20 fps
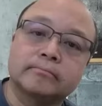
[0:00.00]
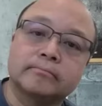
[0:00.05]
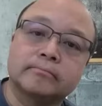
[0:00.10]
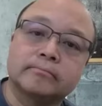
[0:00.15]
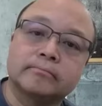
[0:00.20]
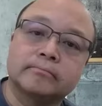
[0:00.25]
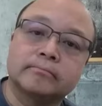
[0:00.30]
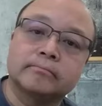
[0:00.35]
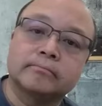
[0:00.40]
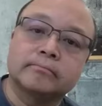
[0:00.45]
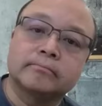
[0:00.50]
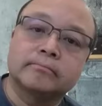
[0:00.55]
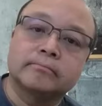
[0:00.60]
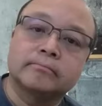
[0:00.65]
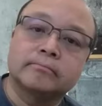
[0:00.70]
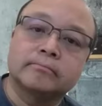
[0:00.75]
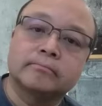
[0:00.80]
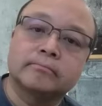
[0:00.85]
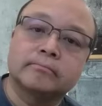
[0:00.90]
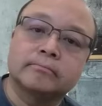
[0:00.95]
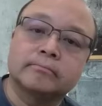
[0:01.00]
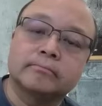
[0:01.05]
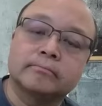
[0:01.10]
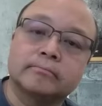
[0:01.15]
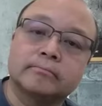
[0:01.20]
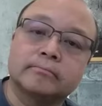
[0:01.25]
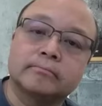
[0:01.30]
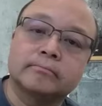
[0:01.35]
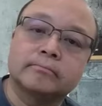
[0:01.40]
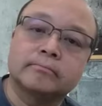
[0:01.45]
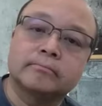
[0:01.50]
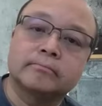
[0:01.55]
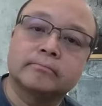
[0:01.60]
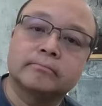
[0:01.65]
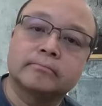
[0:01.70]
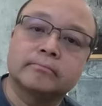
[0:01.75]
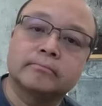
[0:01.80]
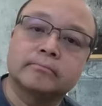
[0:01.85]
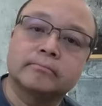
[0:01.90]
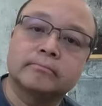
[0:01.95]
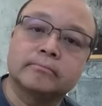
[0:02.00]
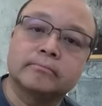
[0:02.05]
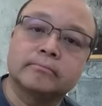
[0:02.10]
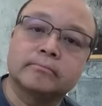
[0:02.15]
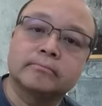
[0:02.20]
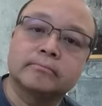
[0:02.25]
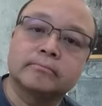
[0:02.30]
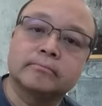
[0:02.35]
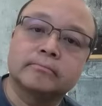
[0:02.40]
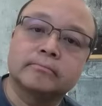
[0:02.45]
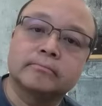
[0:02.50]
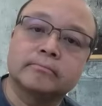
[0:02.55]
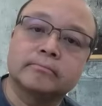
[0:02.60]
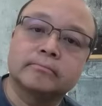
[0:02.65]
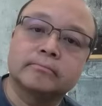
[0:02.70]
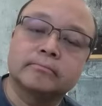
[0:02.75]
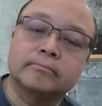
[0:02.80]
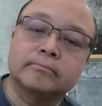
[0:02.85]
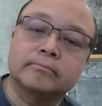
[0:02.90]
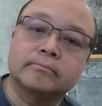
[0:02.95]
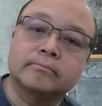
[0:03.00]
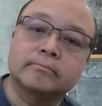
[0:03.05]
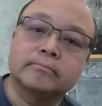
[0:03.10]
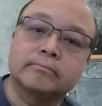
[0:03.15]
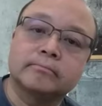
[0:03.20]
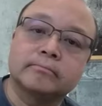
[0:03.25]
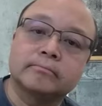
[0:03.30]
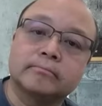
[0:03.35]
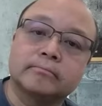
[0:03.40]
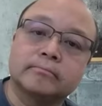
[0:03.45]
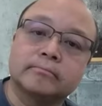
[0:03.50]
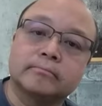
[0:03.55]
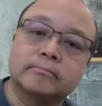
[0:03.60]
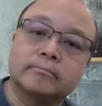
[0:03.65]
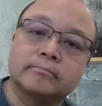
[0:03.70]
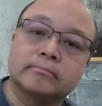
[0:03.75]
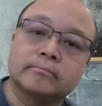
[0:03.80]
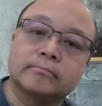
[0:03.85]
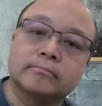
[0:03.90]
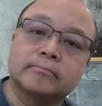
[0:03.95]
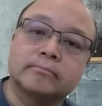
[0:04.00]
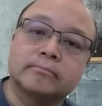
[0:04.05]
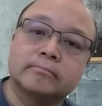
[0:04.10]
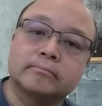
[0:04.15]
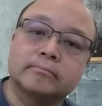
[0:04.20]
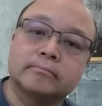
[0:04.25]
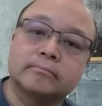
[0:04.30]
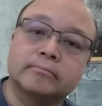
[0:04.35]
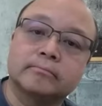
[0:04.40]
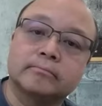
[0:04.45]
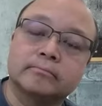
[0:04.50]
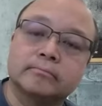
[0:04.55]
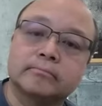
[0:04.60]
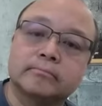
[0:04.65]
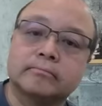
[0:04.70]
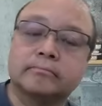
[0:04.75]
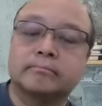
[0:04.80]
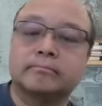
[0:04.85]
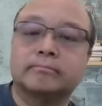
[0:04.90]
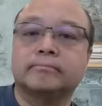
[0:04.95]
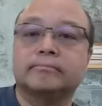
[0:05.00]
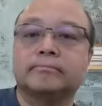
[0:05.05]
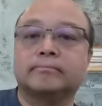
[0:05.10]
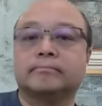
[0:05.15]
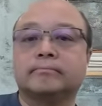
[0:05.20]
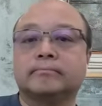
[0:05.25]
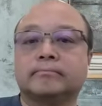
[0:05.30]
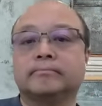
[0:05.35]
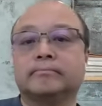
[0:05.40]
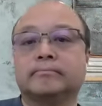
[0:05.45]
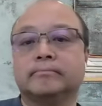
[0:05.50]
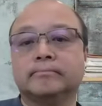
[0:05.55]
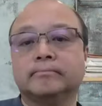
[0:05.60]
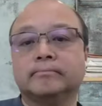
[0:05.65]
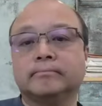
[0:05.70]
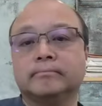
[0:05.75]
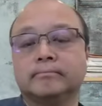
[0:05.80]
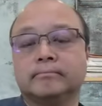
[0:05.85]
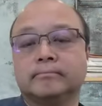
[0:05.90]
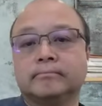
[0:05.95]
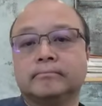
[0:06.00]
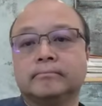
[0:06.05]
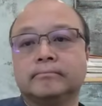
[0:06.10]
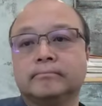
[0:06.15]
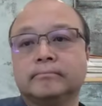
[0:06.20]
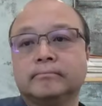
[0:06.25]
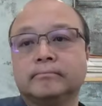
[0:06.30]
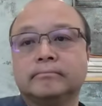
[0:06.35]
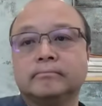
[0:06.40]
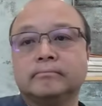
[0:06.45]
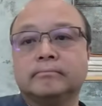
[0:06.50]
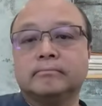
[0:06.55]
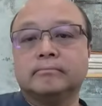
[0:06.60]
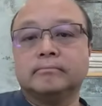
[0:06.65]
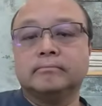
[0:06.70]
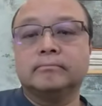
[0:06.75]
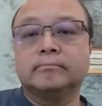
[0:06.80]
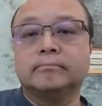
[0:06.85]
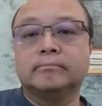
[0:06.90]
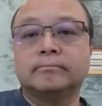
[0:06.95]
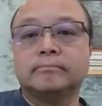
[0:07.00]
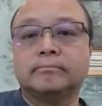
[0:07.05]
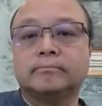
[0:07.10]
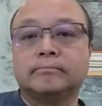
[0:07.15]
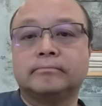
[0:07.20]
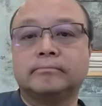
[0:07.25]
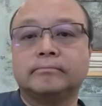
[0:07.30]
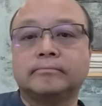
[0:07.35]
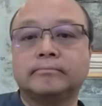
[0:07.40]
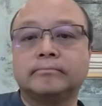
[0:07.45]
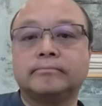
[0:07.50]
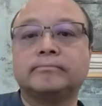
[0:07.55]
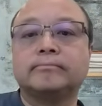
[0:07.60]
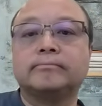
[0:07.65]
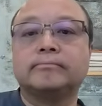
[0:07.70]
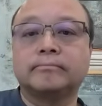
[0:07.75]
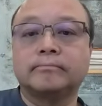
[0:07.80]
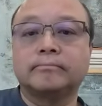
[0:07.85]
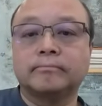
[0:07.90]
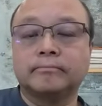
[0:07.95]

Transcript: (silent)